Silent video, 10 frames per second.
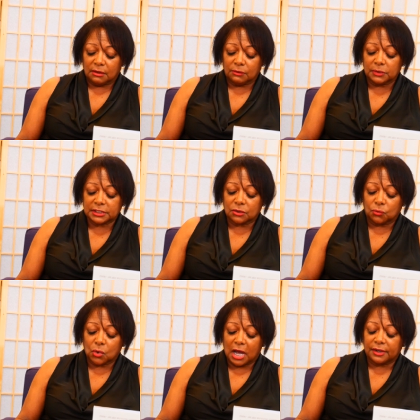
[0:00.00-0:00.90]
It was the
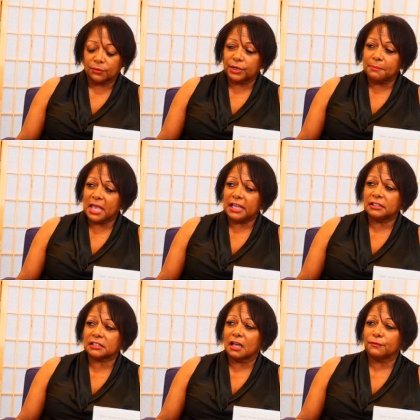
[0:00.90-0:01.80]
rotted
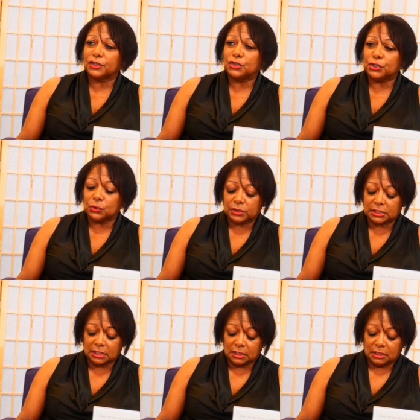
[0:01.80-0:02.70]
remains of a
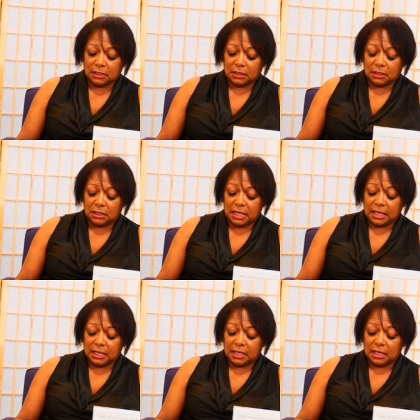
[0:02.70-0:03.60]
noose,
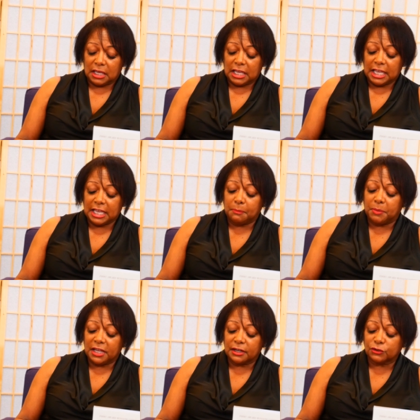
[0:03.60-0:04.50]
a bit